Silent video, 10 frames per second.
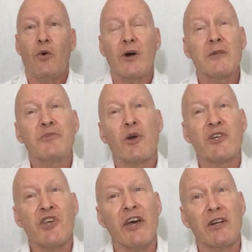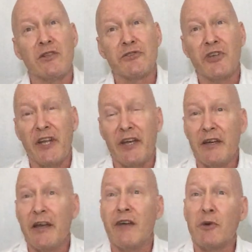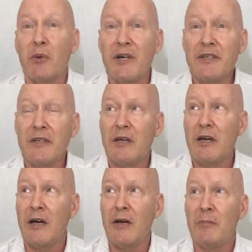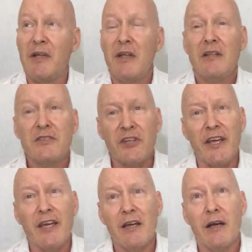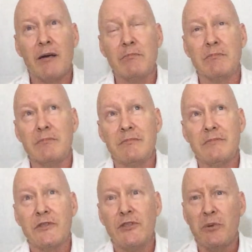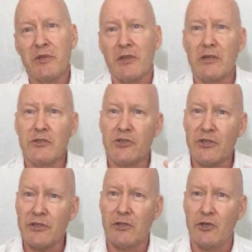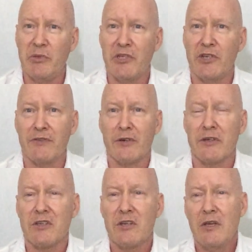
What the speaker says: Welcome to our channel today, everyone. Today I'm doing things just a little bit different.